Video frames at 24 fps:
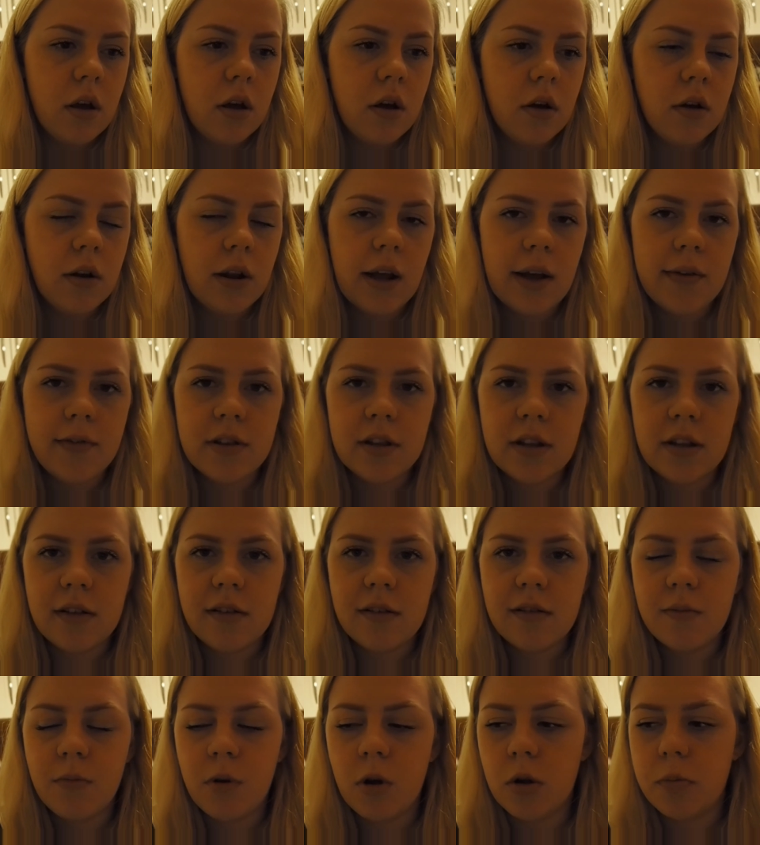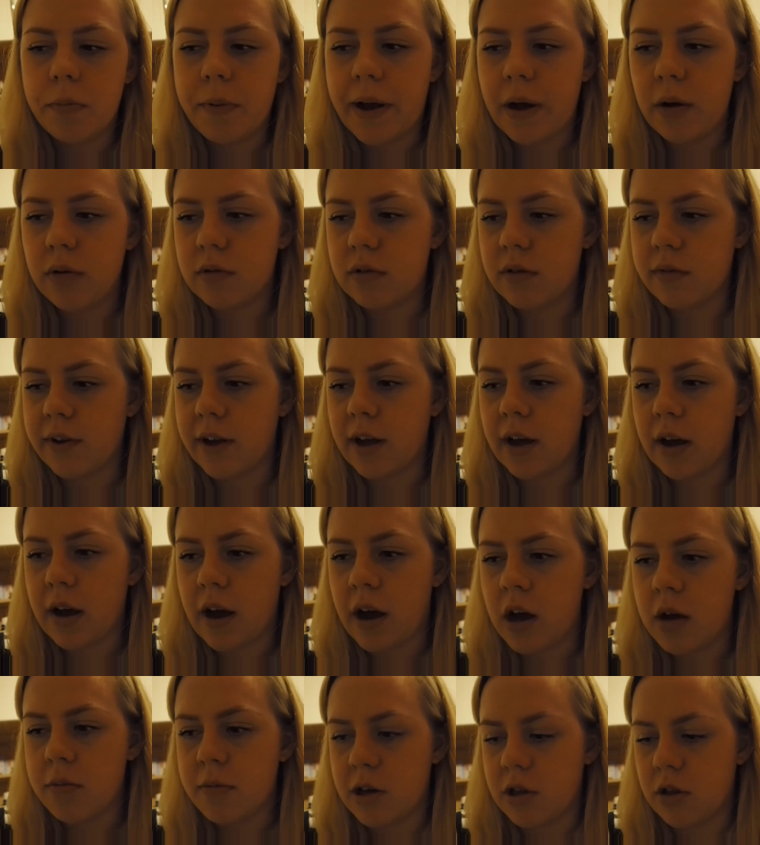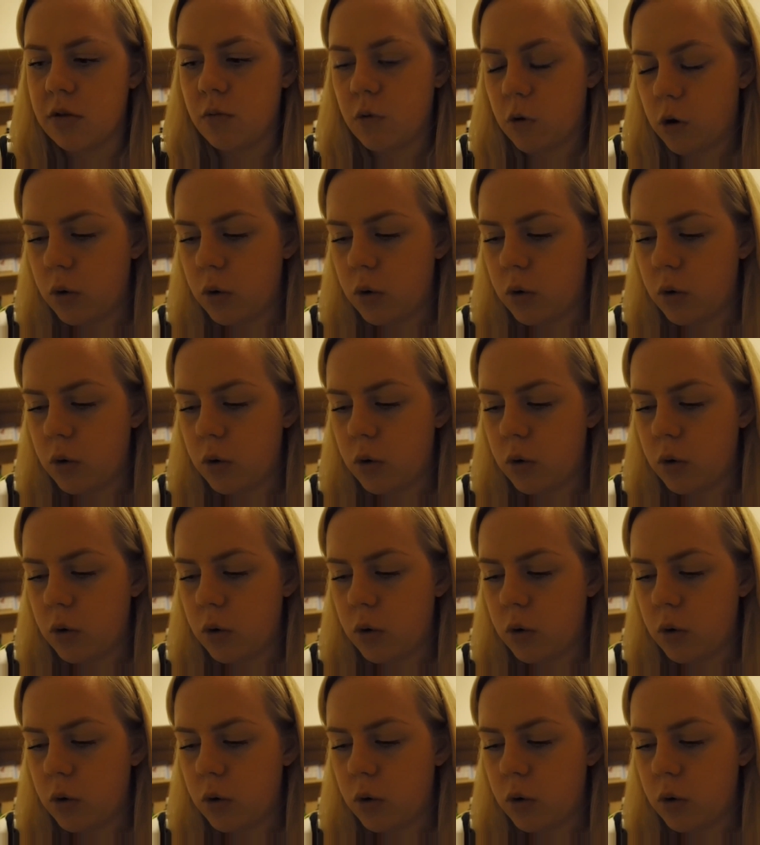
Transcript: only having these small bouts of it, I can't imagine